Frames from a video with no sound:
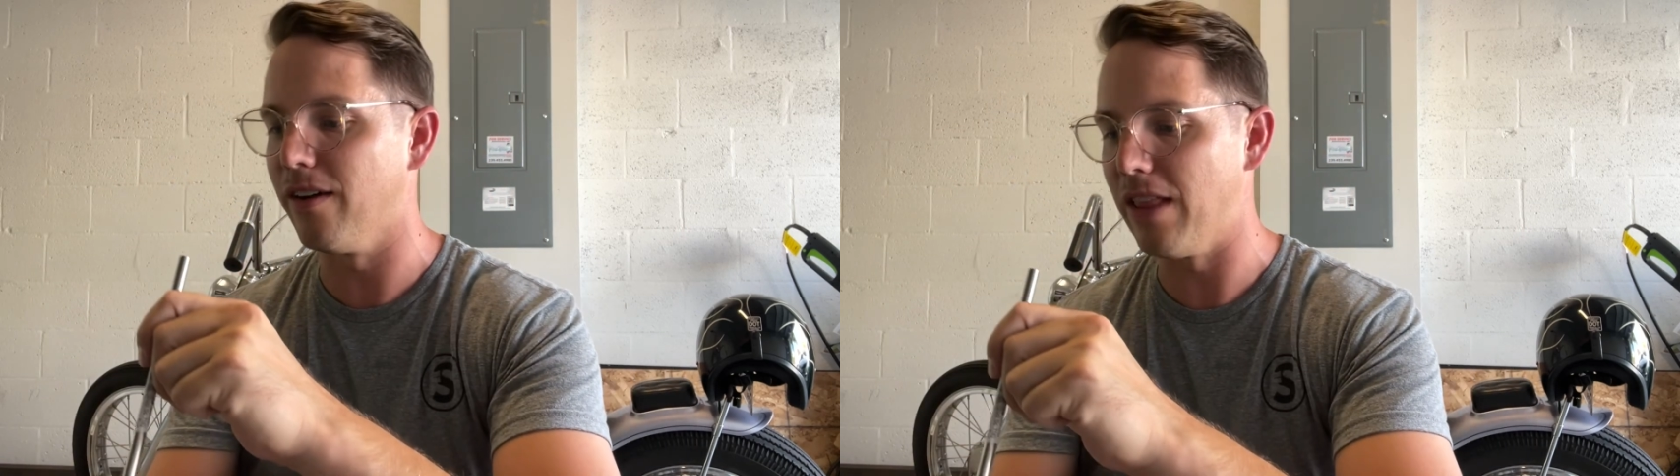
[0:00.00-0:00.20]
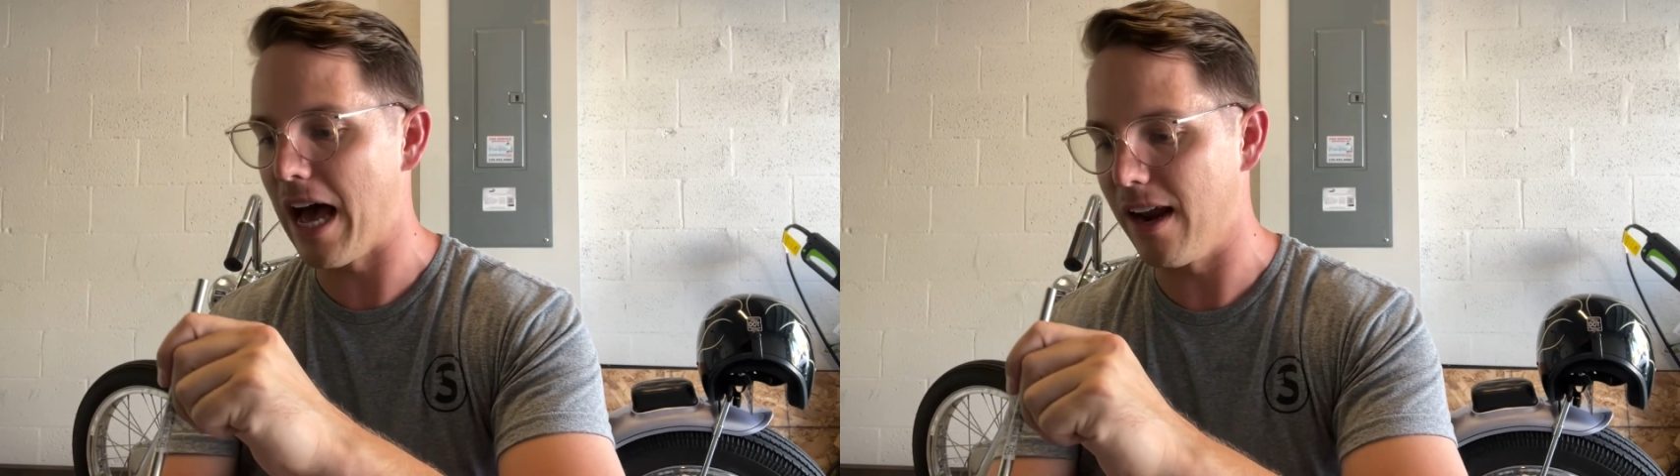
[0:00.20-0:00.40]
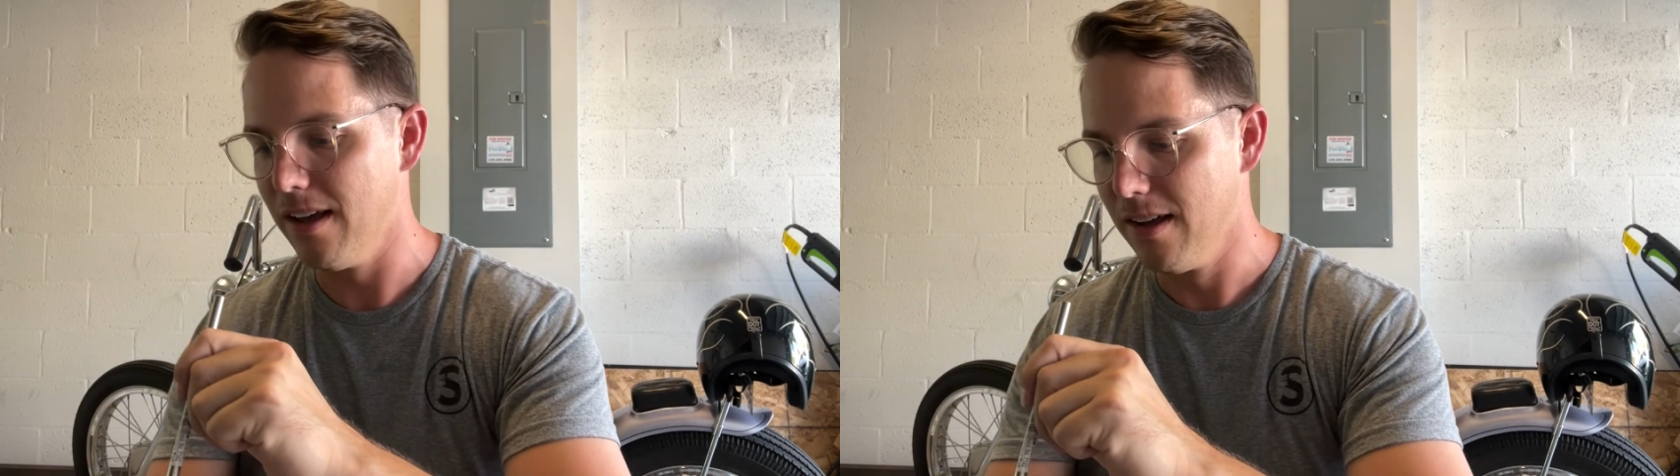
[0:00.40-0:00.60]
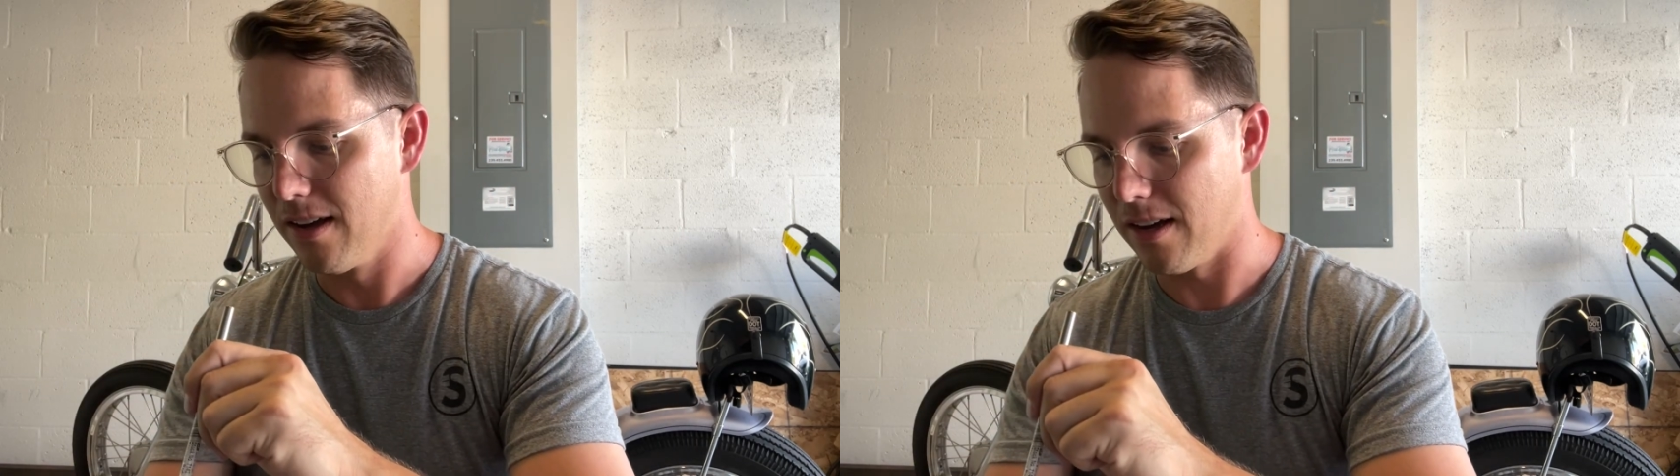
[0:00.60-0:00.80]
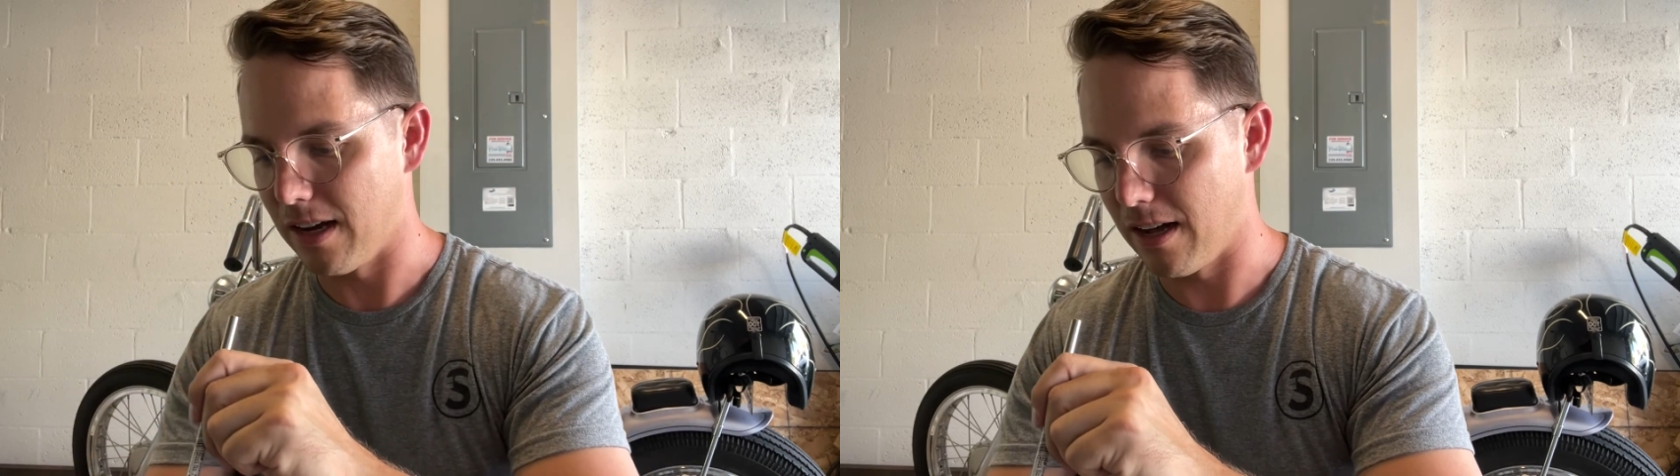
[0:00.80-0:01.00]

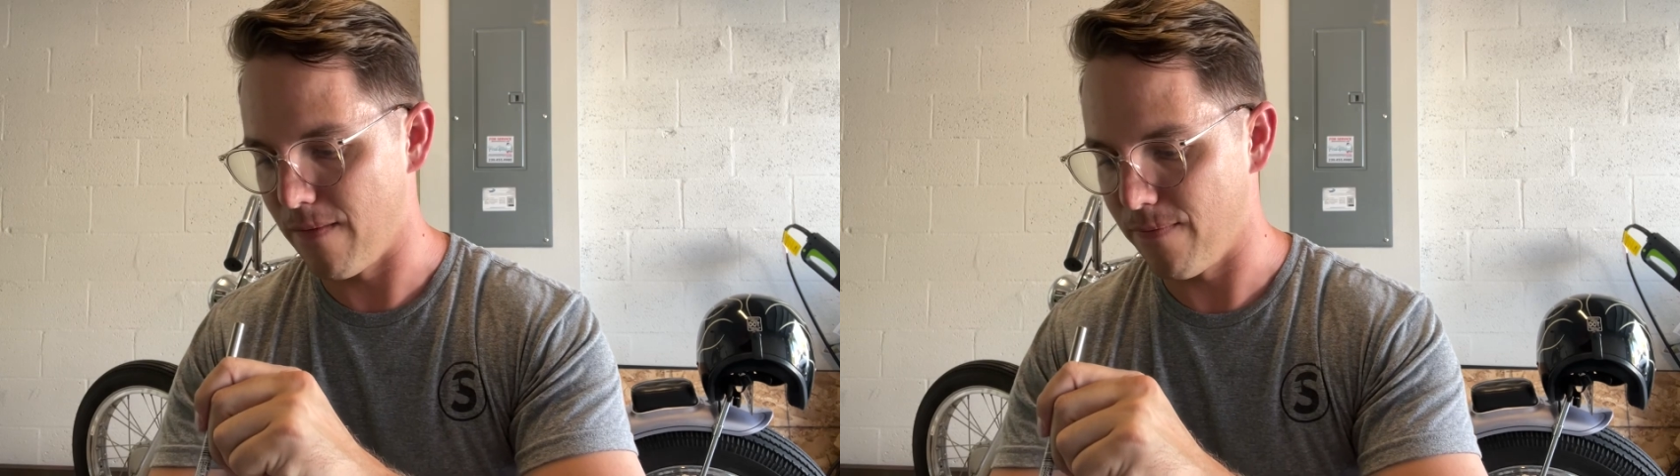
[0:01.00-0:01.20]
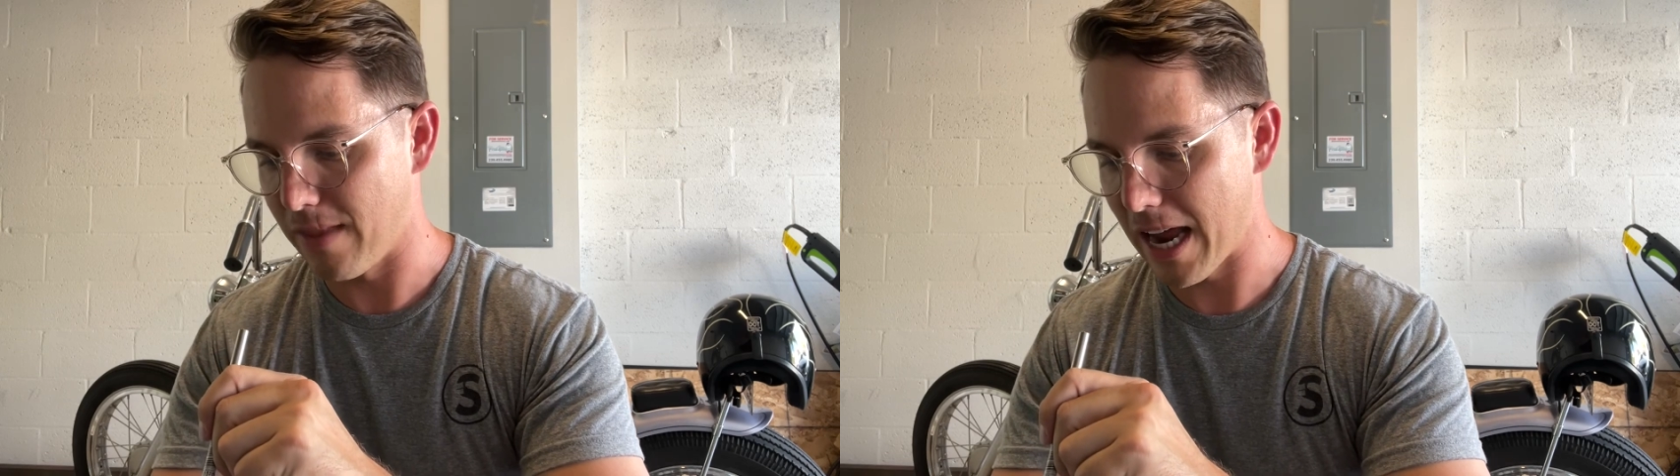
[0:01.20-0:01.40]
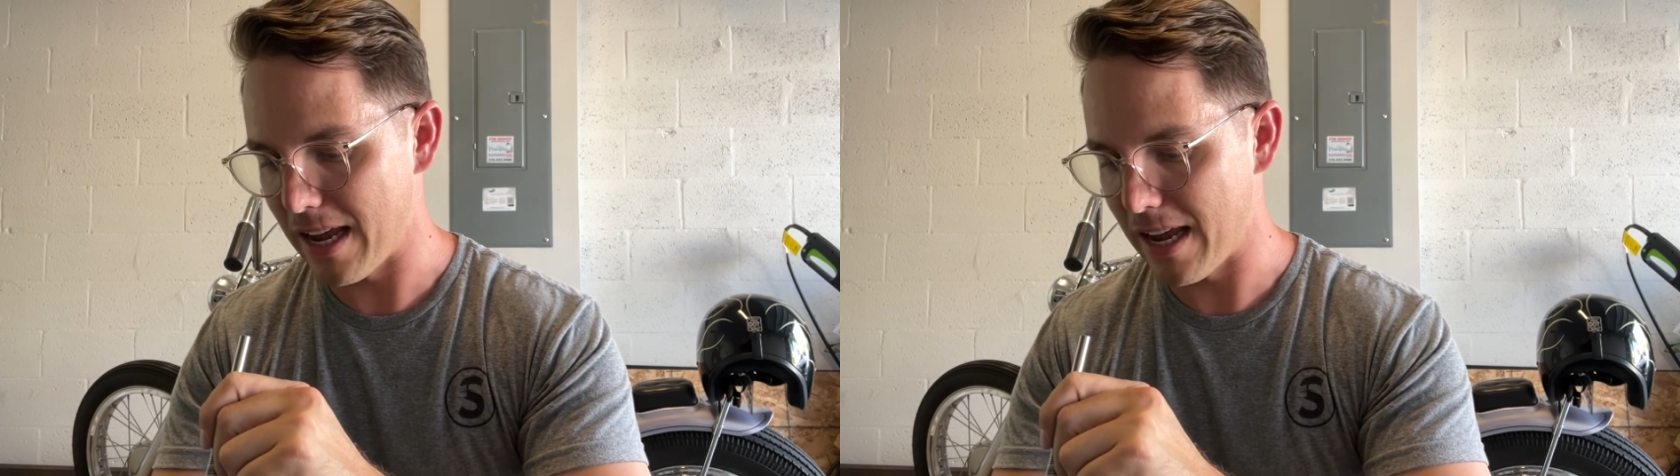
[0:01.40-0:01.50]
that